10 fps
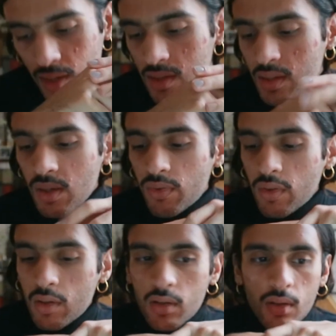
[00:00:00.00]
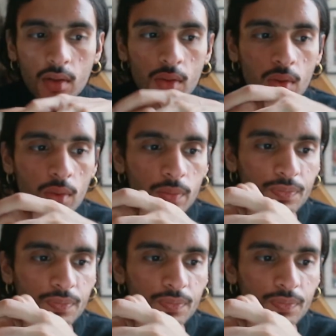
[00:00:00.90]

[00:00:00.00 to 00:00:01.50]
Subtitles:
it's different to